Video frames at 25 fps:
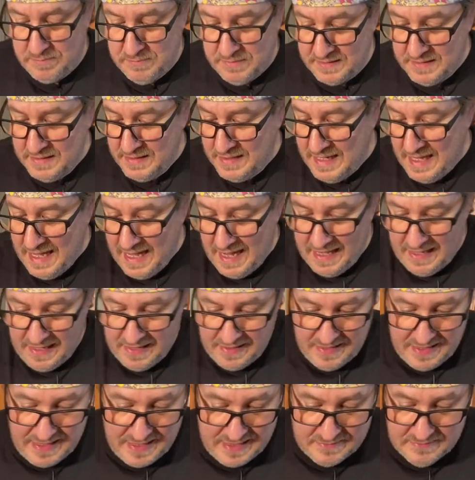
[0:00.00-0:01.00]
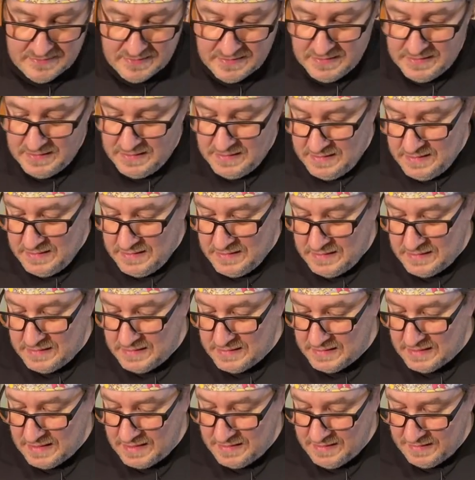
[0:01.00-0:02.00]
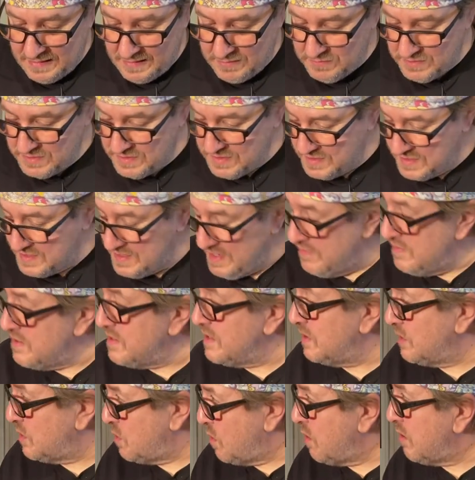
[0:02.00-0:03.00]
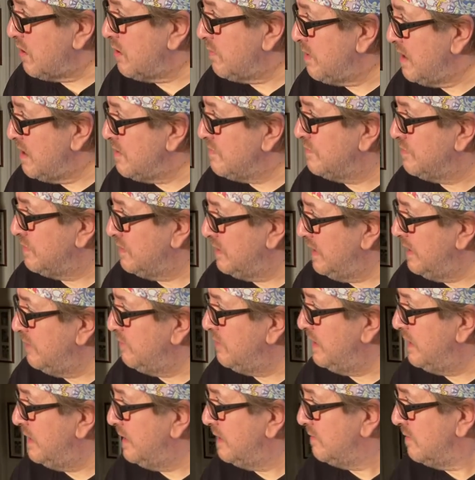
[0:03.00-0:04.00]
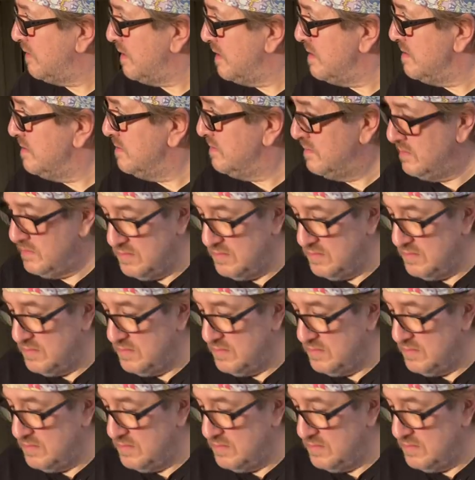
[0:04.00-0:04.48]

But out of that, I think it was a 7.25 pound fillet we had, right?